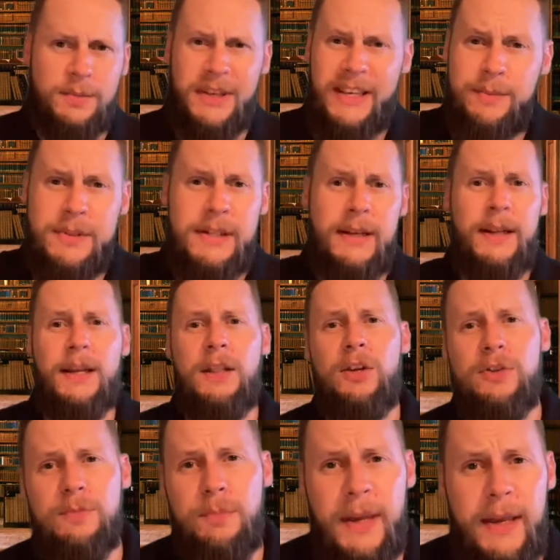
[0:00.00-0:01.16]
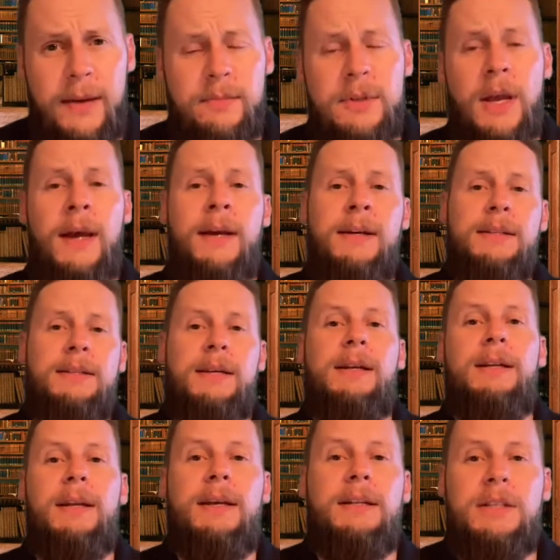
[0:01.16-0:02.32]
Keep sending in those memes.
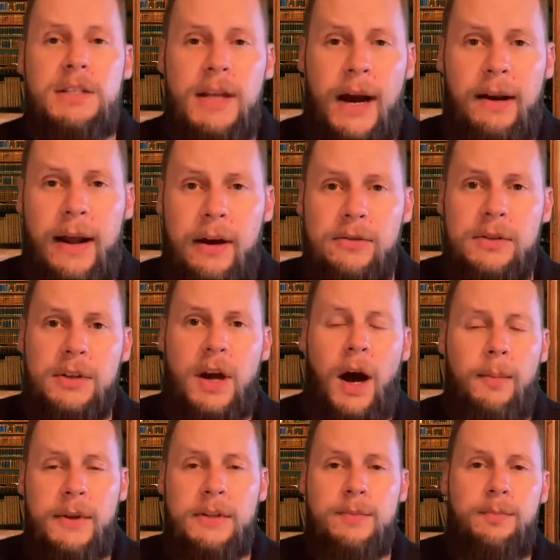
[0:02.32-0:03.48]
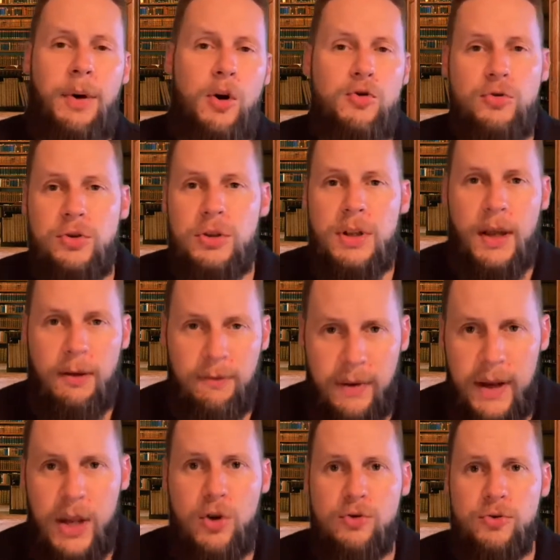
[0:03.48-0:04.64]
Send in shout outs, comments, posts,
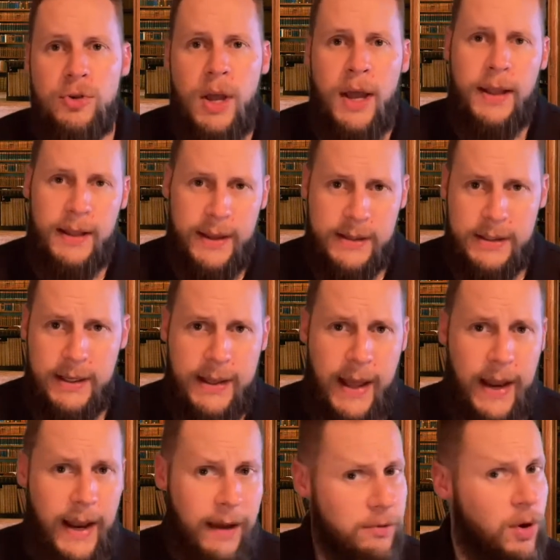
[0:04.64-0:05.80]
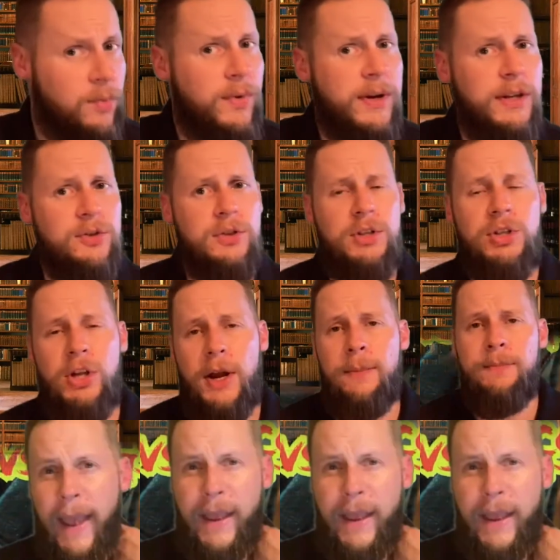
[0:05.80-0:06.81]
videos, things like that. Have no videos to share.